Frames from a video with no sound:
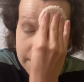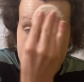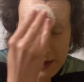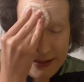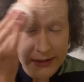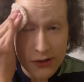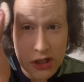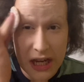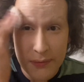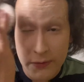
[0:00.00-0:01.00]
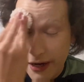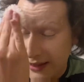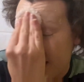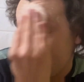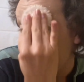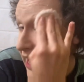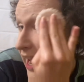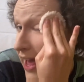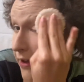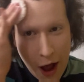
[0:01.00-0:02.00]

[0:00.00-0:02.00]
these cheap ring lights that I have.